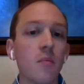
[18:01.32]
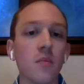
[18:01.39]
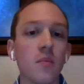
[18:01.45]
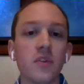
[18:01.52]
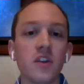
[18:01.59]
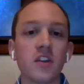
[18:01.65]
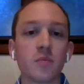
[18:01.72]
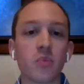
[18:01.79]

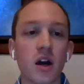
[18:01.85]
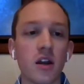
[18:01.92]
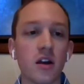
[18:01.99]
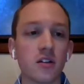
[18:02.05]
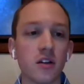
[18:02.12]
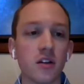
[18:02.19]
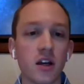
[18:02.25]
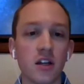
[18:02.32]
This
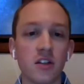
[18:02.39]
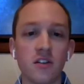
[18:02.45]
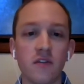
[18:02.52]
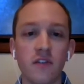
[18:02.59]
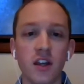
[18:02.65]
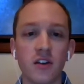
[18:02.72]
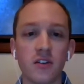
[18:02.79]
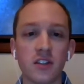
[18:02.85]
product,
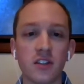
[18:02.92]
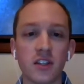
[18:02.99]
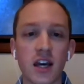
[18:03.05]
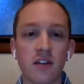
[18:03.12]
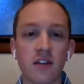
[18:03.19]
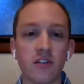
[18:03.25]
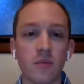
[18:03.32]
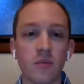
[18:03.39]

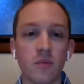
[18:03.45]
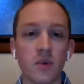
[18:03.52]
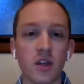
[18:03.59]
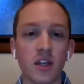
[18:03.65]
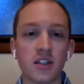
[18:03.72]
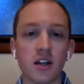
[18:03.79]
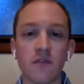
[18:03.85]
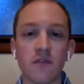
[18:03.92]
Javinostat from
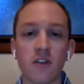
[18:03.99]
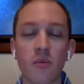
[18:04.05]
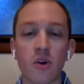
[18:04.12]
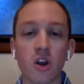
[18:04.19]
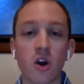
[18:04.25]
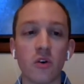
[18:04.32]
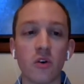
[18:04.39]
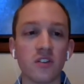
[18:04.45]

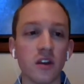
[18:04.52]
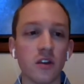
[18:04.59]
Italfarmaco,